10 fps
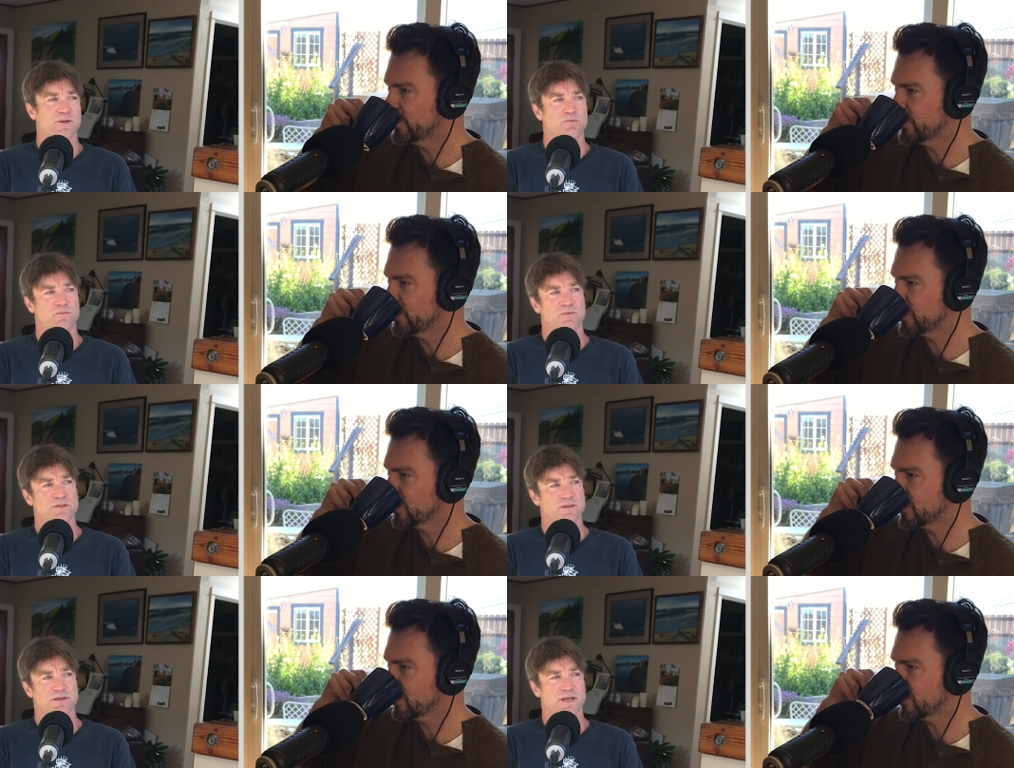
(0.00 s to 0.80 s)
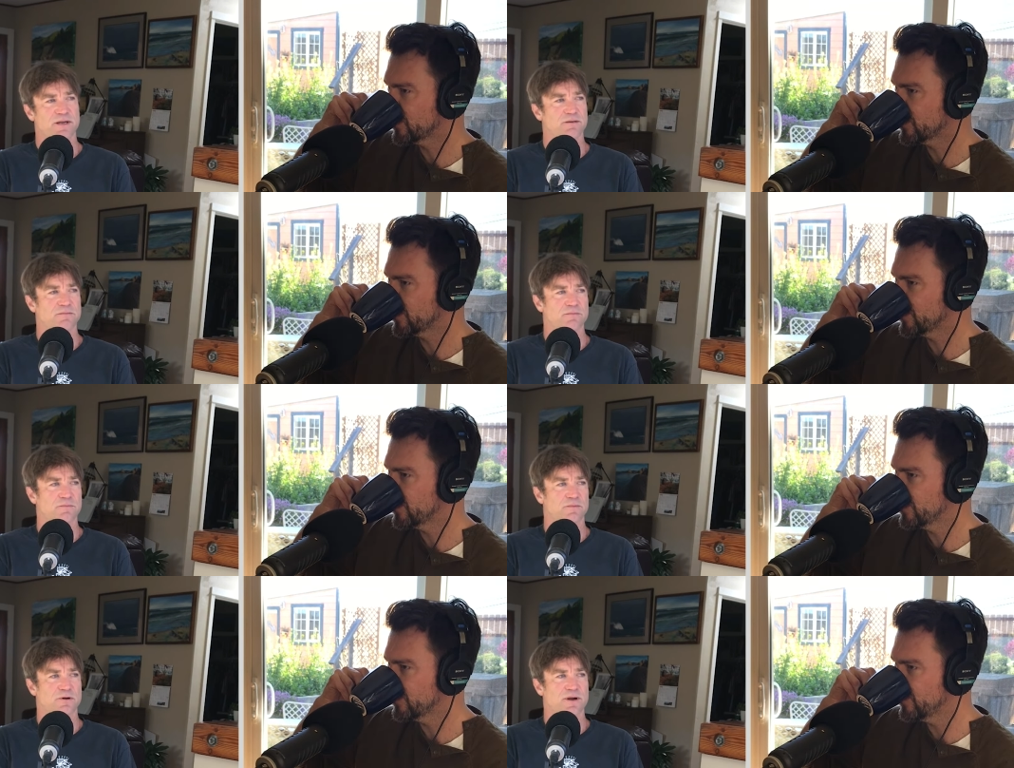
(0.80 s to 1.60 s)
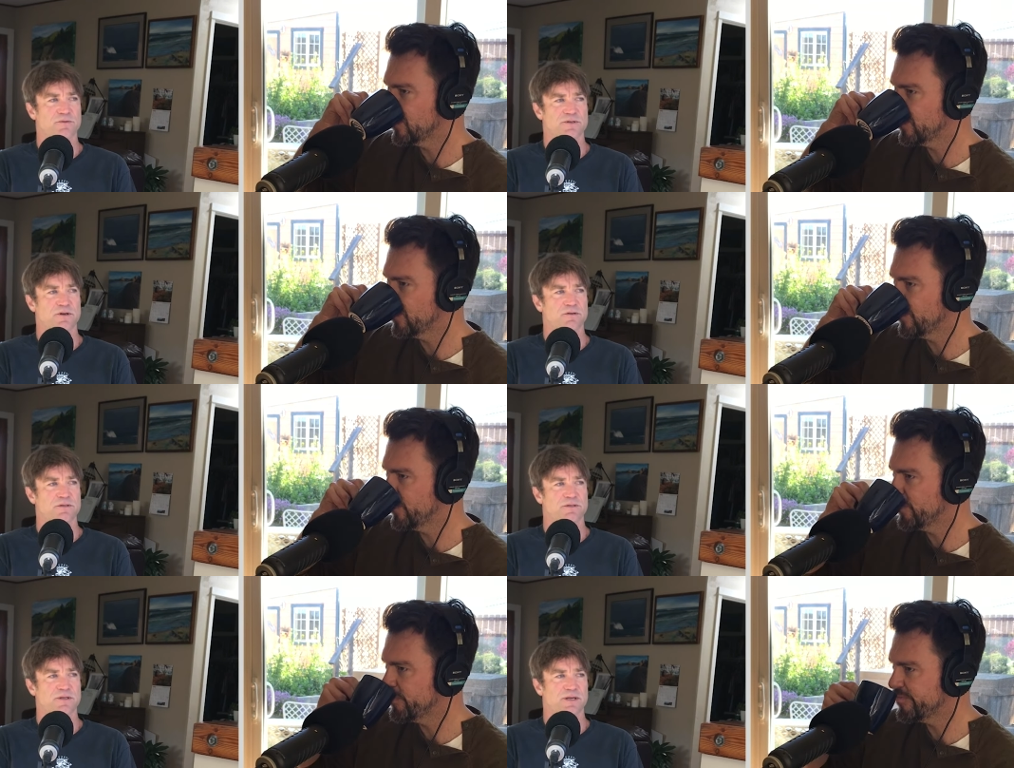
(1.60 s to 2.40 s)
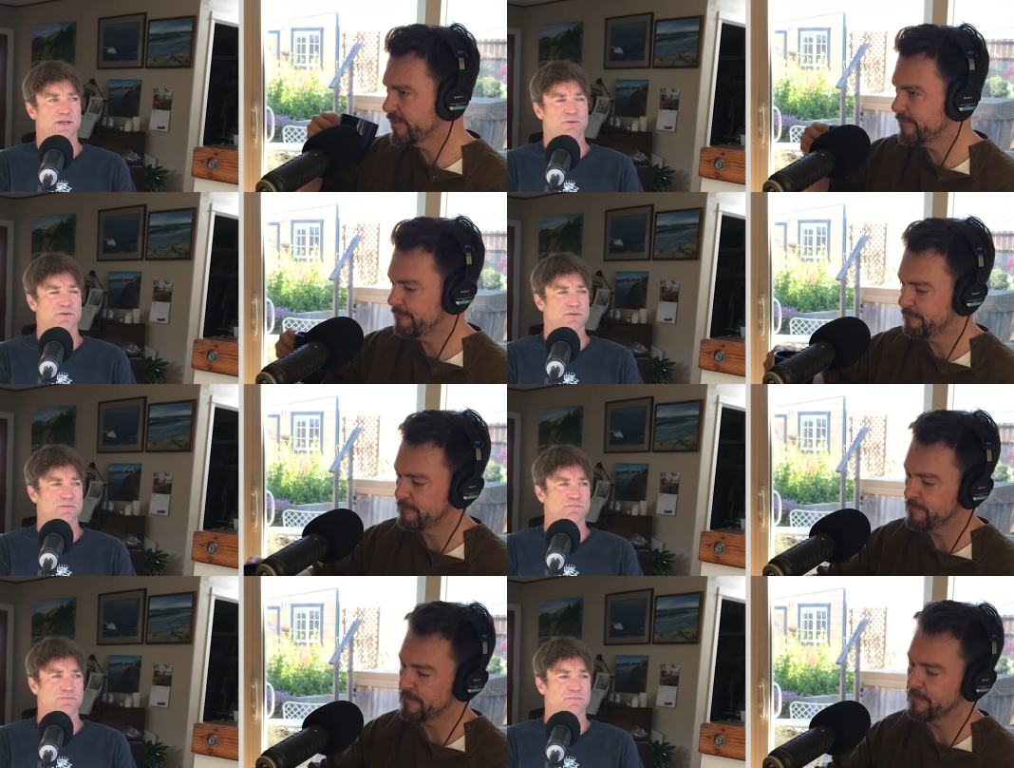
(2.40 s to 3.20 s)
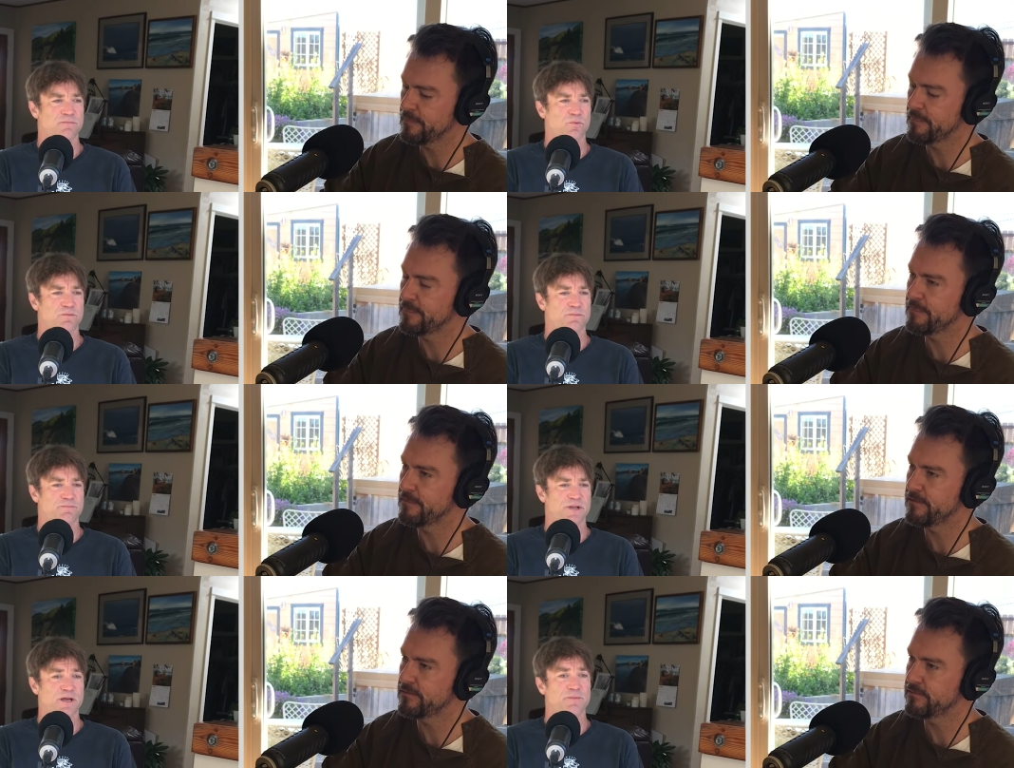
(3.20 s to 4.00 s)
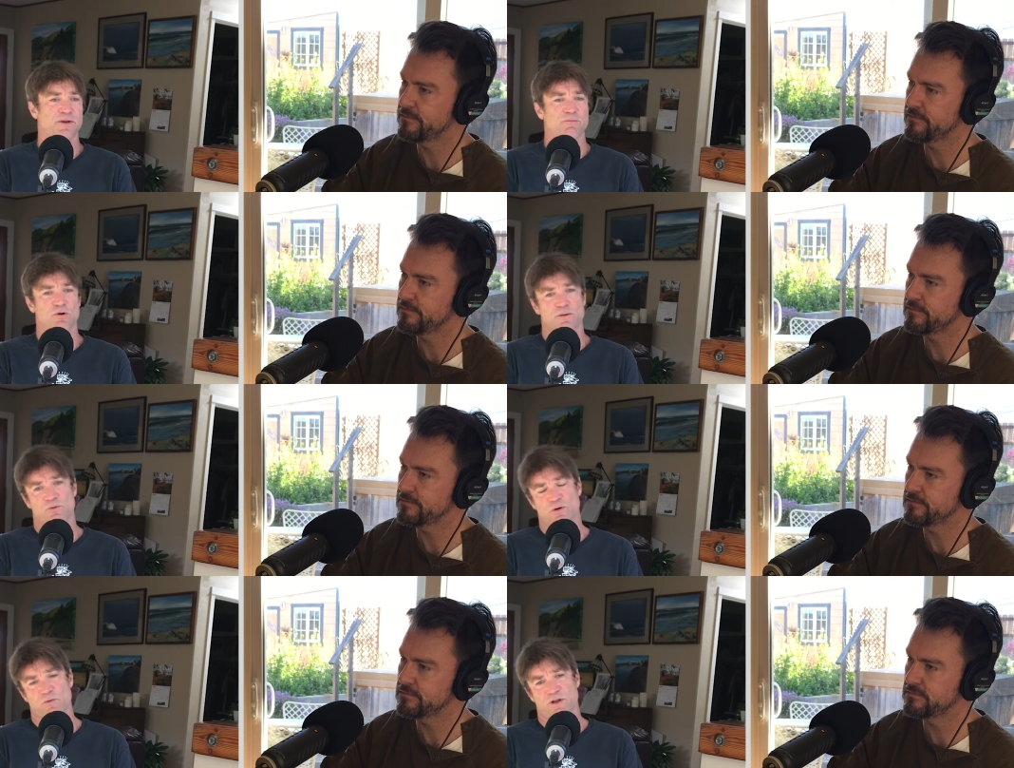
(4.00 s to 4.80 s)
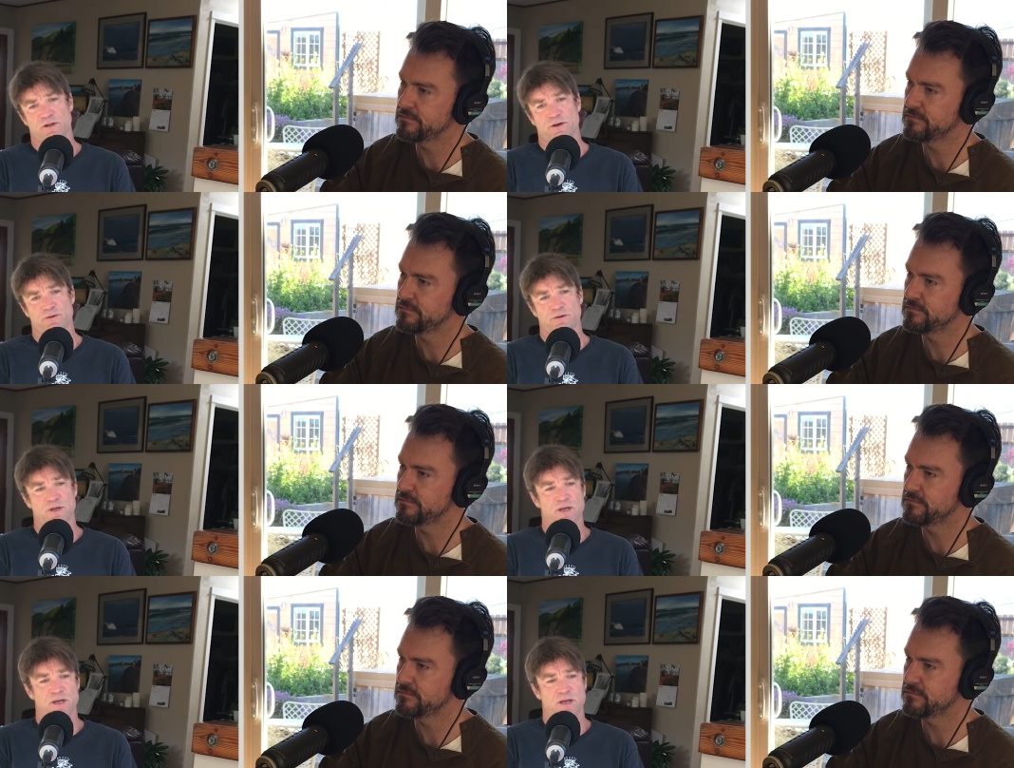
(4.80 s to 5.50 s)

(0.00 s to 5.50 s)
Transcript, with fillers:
Speaker 1: he wasn't getting great results, and he was becoming more and more well known.